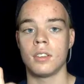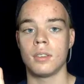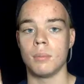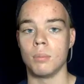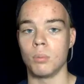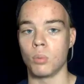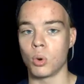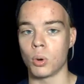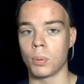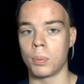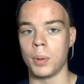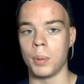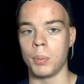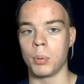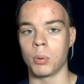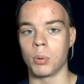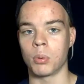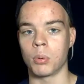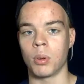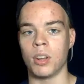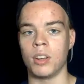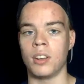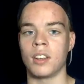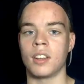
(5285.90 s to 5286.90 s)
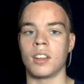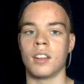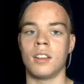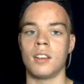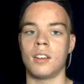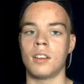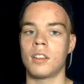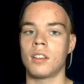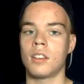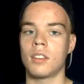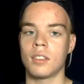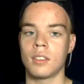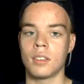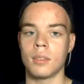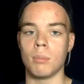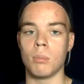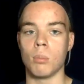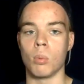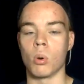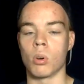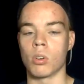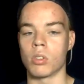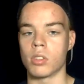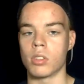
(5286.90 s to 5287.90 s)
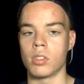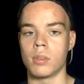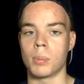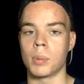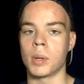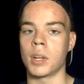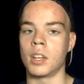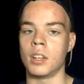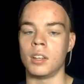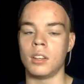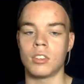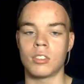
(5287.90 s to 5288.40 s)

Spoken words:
more people reading it, more than the money.